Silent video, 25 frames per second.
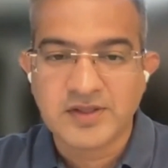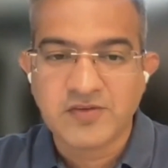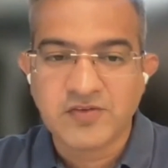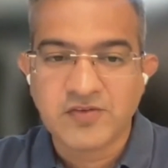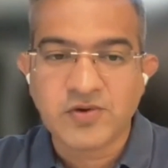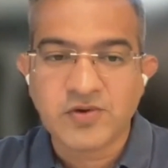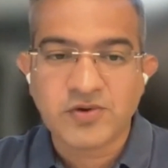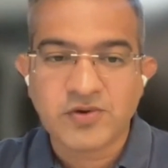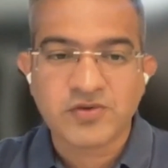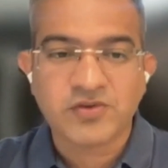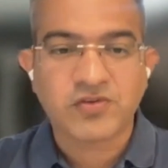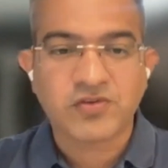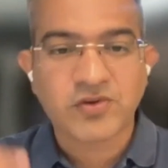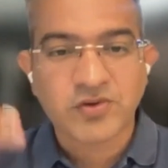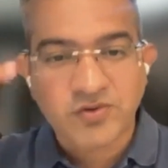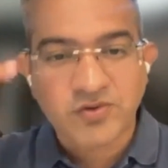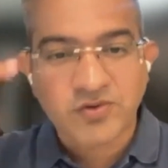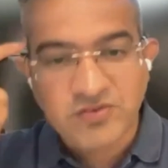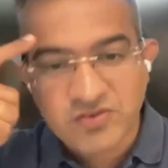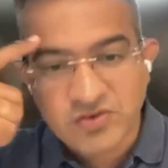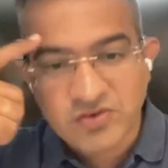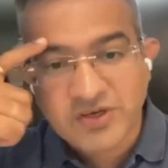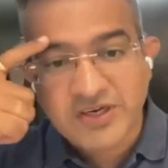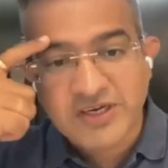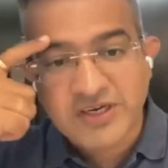So, so
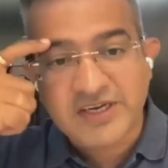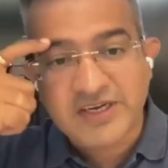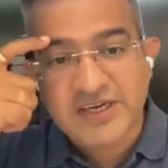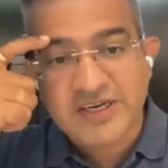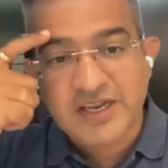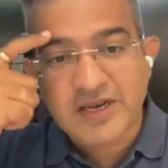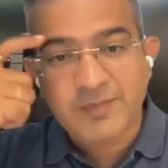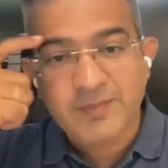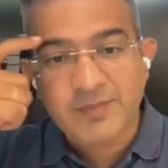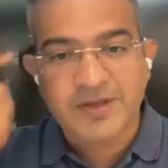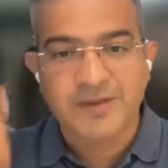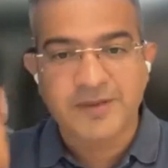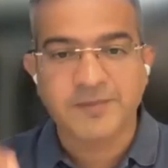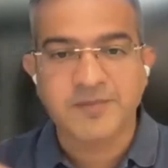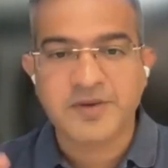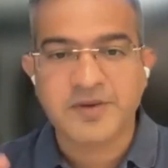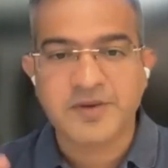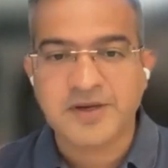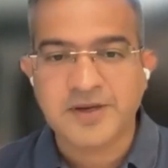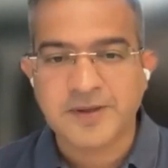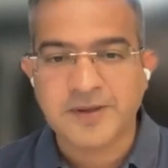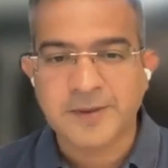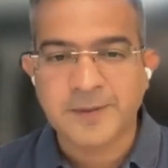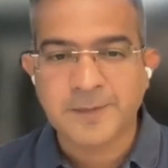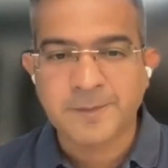Jodi, tell me
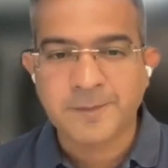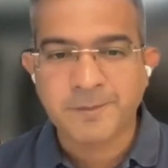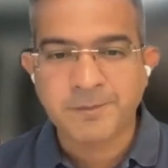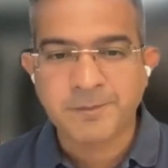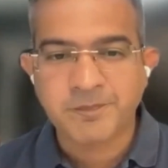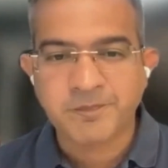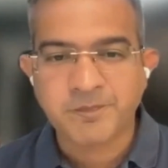uh,